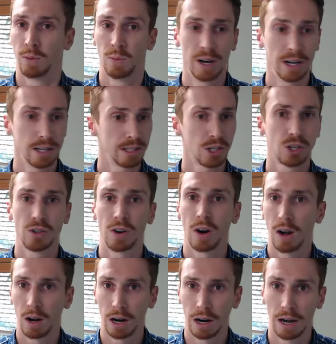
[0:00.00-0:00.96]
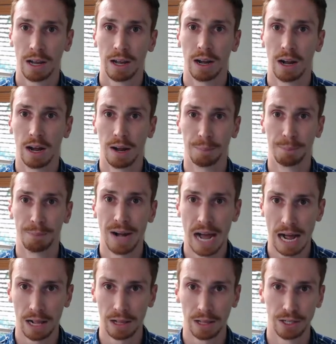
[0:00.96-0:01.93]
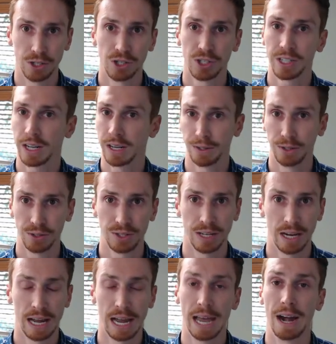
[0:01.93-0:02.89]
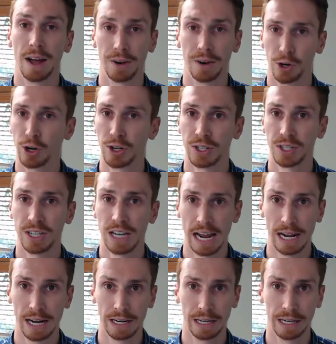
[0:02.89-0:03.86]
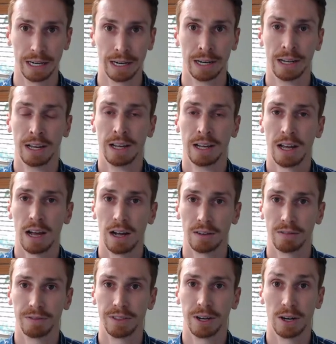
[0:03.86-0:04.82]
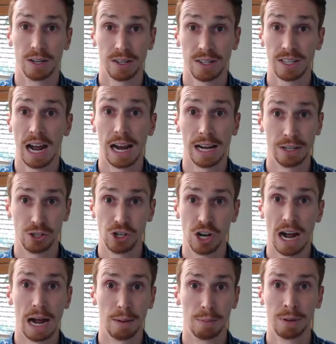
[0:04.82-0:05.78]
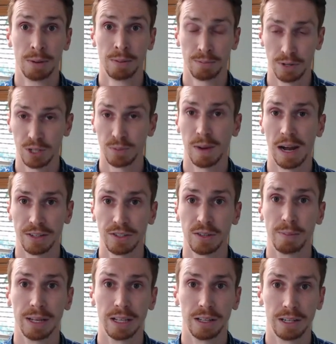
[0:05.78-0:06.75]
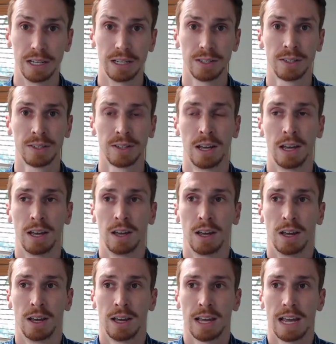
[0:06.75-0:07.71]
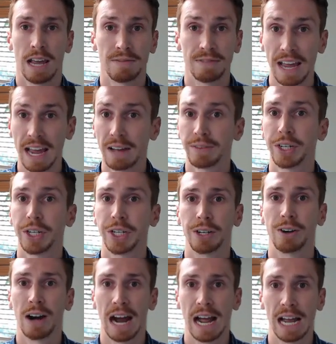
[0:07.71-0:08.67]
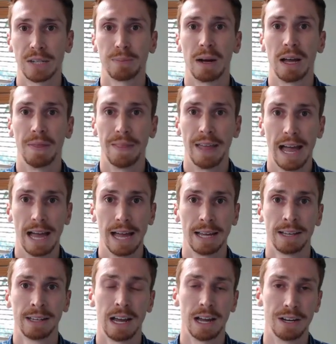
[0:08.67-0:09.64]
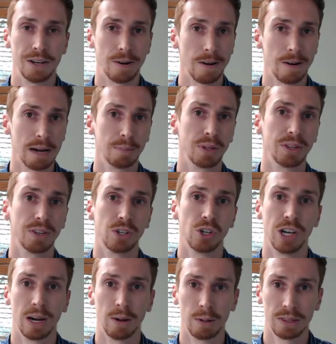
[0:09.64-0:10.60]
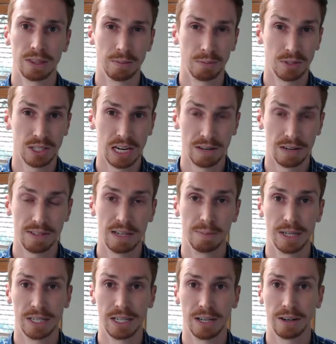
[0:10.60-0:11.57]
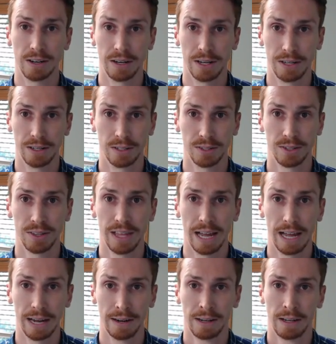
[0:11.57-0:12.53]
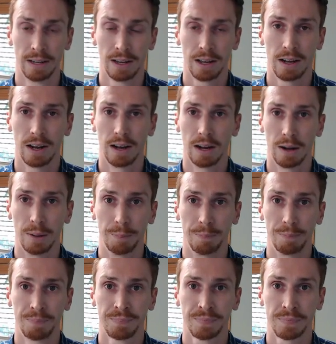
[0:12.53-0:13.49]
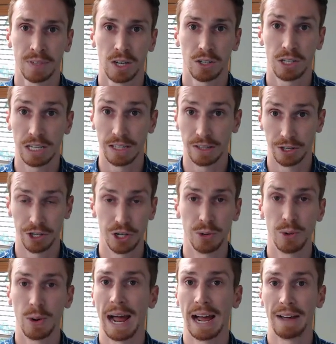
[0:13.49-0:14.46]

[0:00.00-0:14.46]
really strong knowledge, skill set, and understanding of their assigned job responsibilities. If they have a good grasp on that and you're able to share with them safety materials that either you